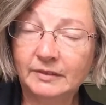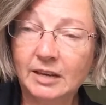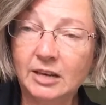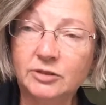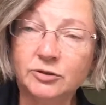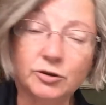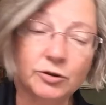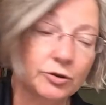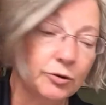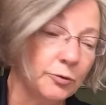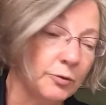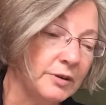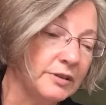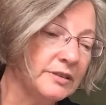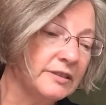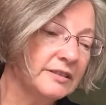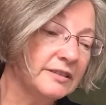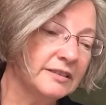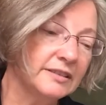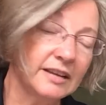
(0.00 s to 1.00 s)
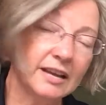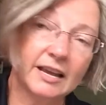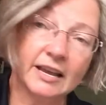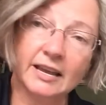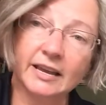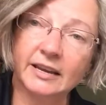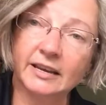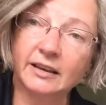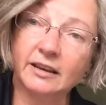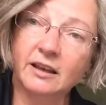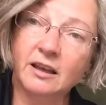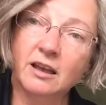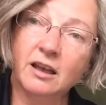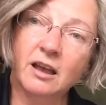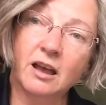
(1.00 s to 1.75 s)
And you're going to say